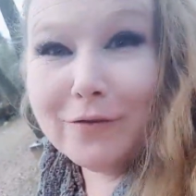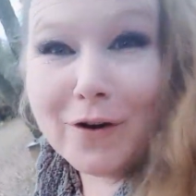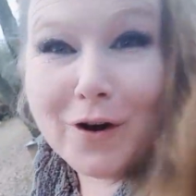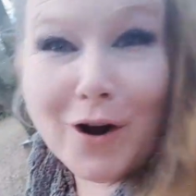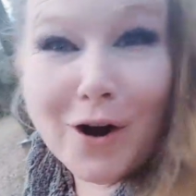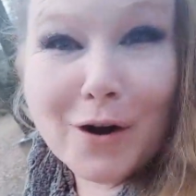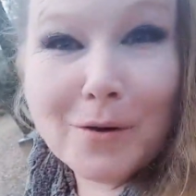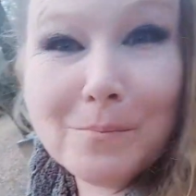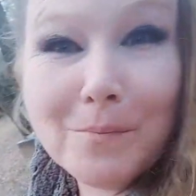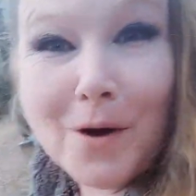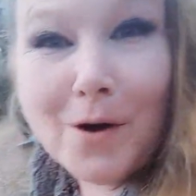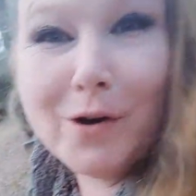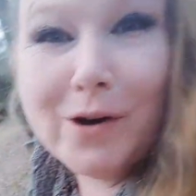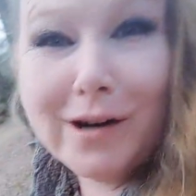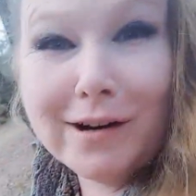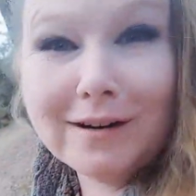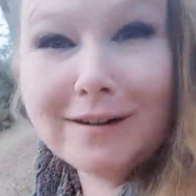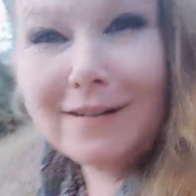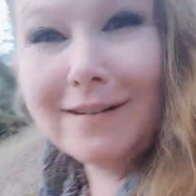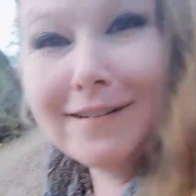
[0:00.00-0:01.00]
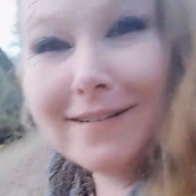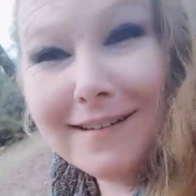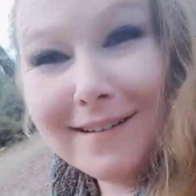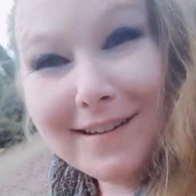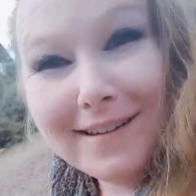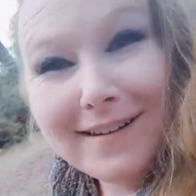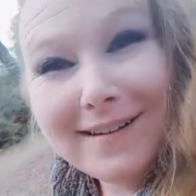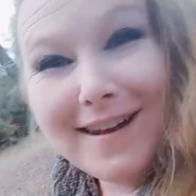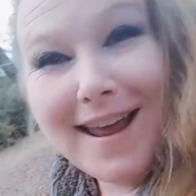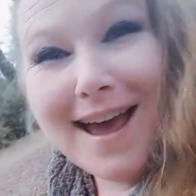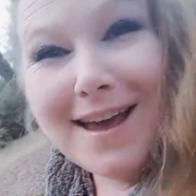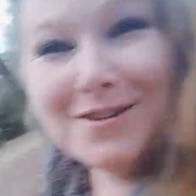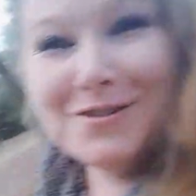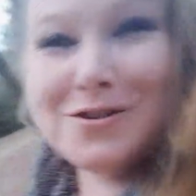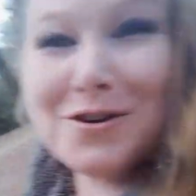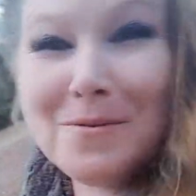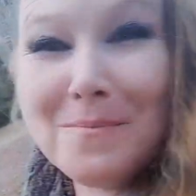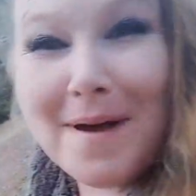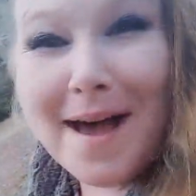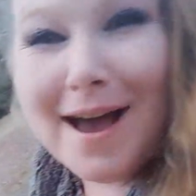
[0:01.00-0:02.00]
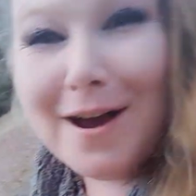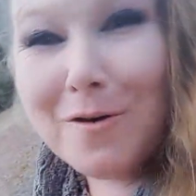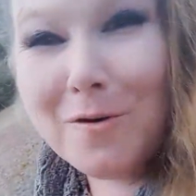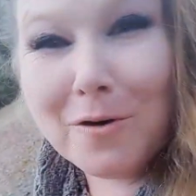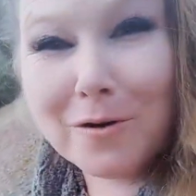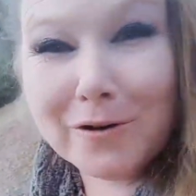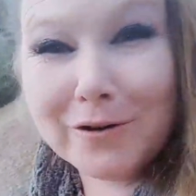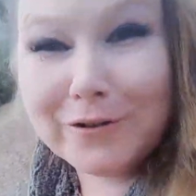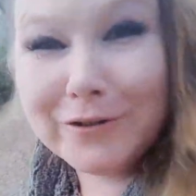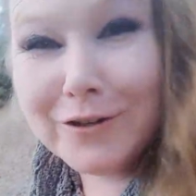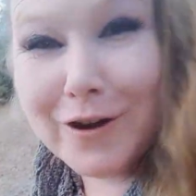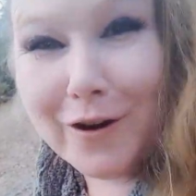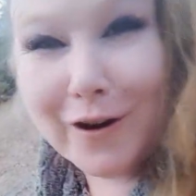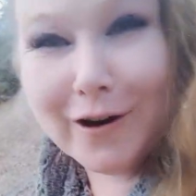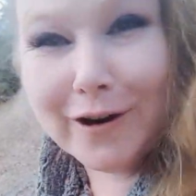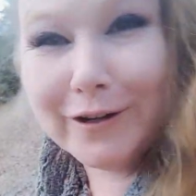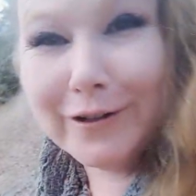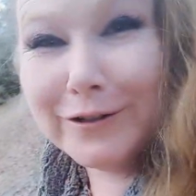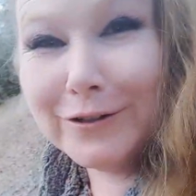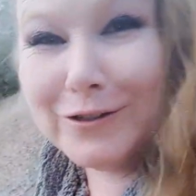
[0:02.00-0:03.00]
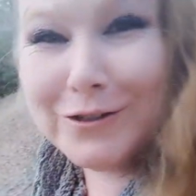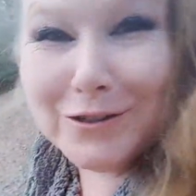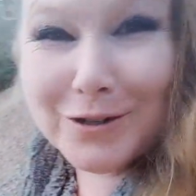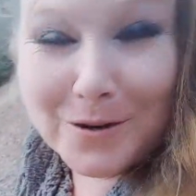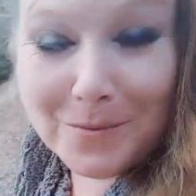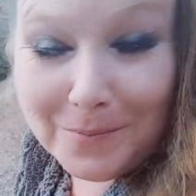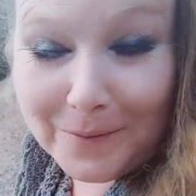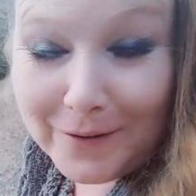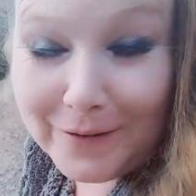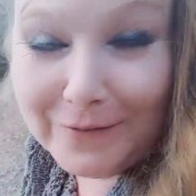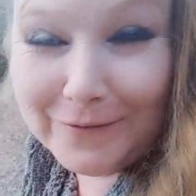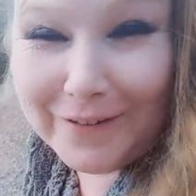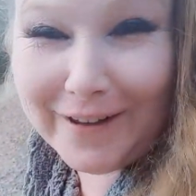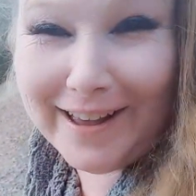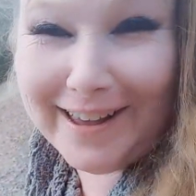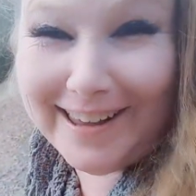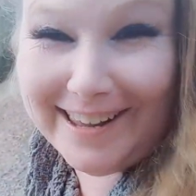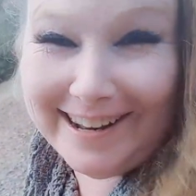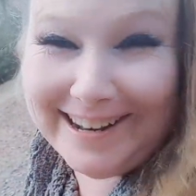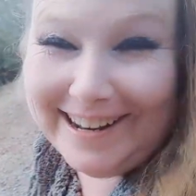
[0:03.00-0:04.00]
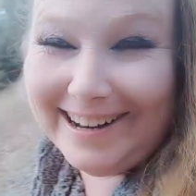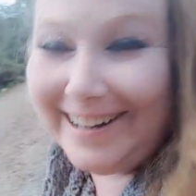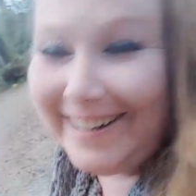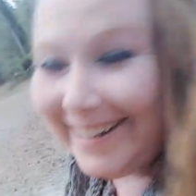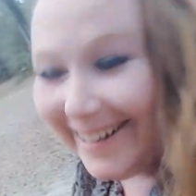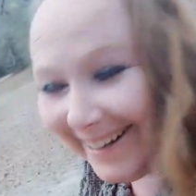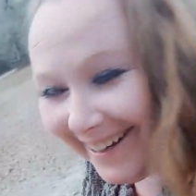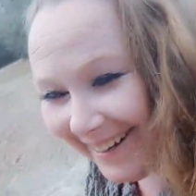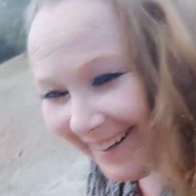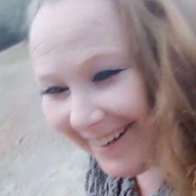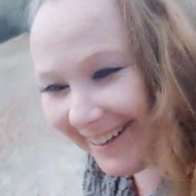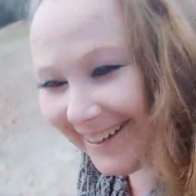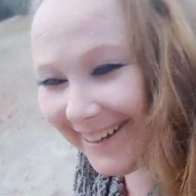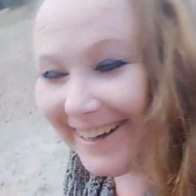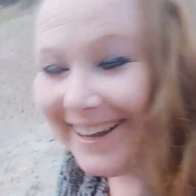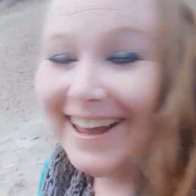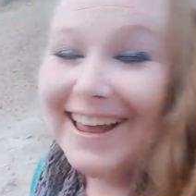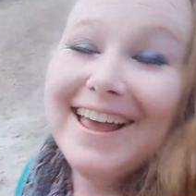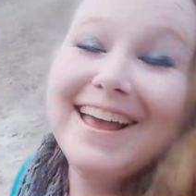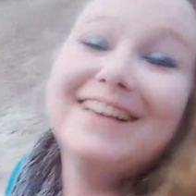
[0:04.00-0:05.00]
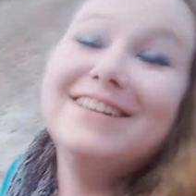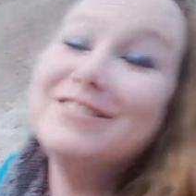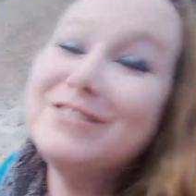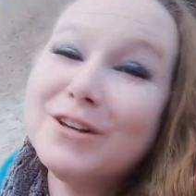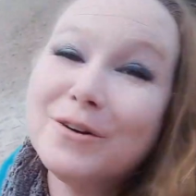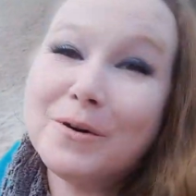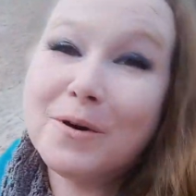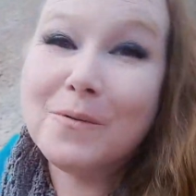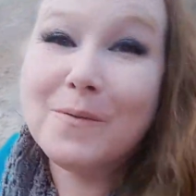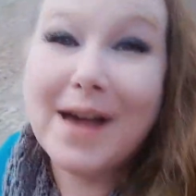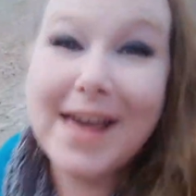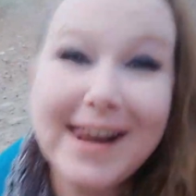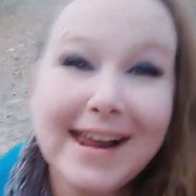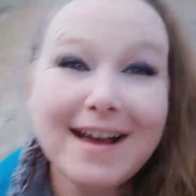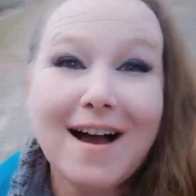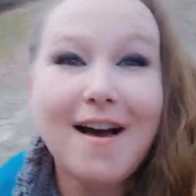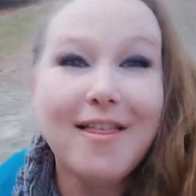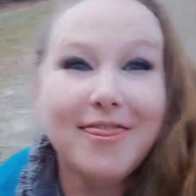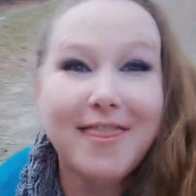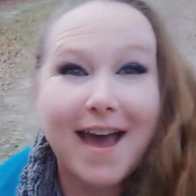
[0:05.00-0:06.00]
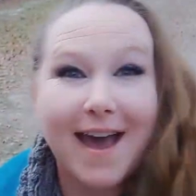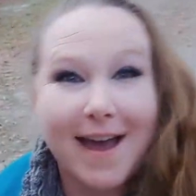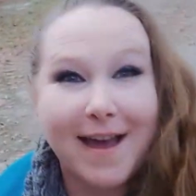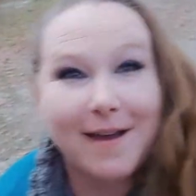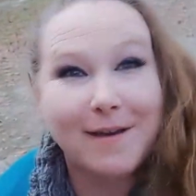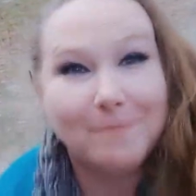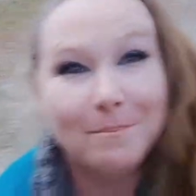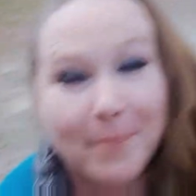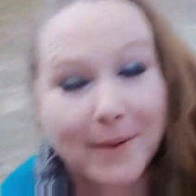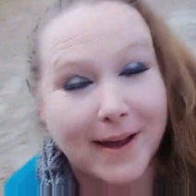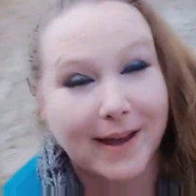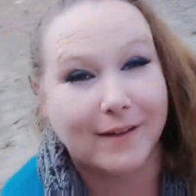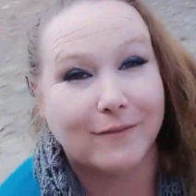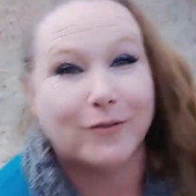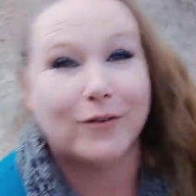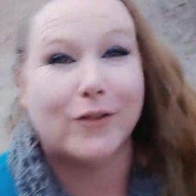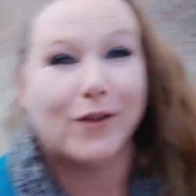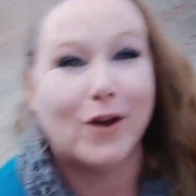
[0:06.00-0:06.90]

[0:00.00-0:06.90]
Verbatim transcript: for our mower. National back orders are super fun. So we're waiting on that. But for